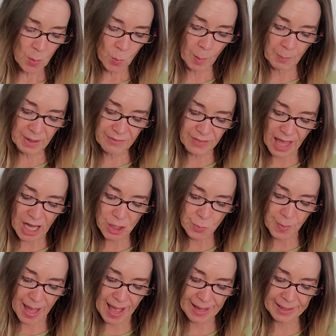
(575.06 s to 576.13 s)
When we flash
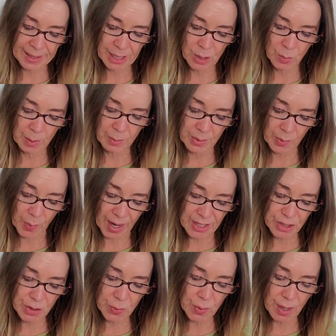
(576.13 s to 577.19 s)
back, we
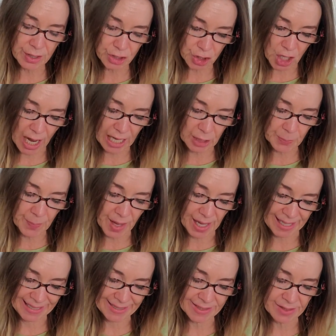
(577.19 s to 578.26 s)
regress to our child
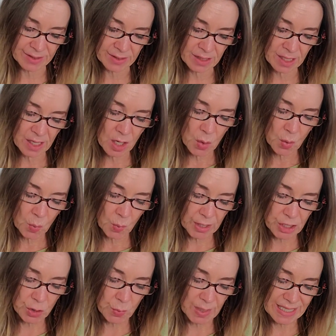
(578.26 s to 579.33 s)
mind,
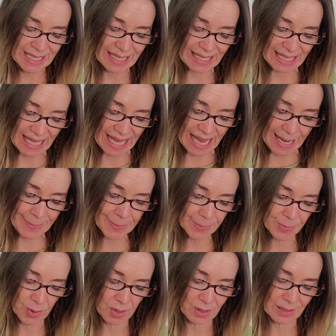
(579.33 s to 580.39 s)
which was
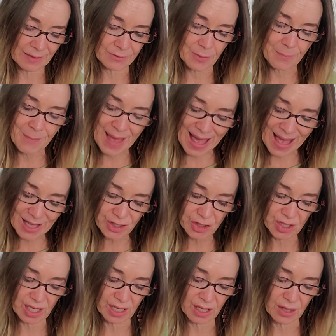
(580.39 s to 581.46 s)
incapable of
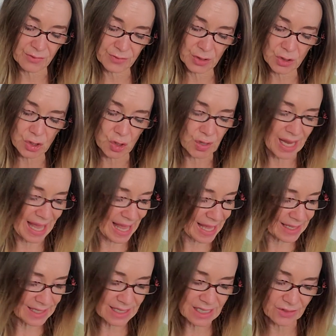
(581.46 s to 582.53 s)
imagining a future
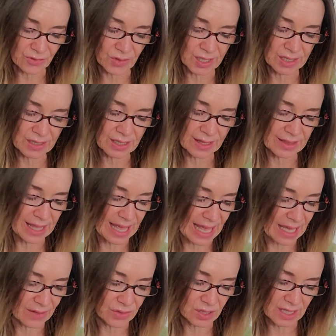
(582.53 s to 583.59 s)
any different than the
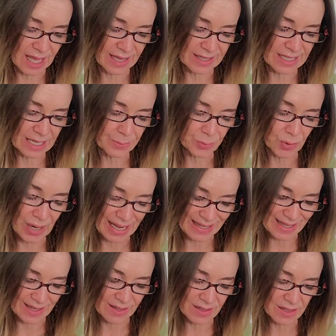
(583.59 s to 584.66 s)
everlasting
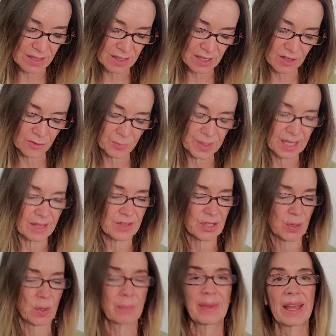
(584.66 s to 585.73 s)
present of being
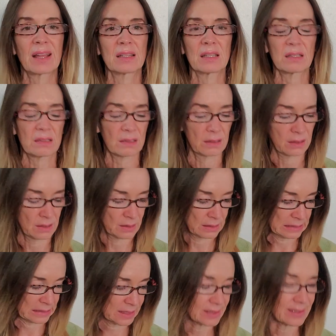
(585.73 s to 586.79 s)
so abandoned.
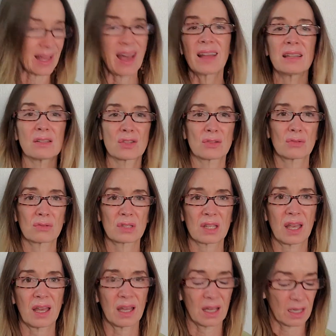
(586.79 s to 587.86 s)
That is so
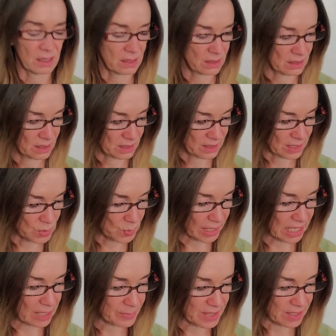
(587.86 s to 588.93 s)
sad. That's what
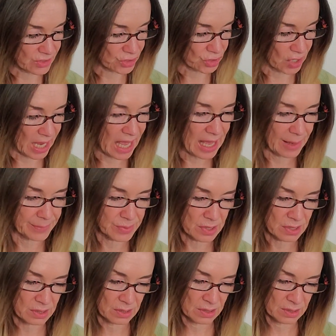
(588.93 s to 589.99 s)
keeps us
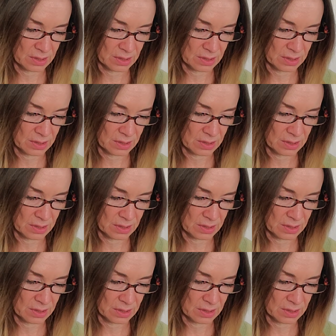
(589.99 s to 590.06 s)
trapped.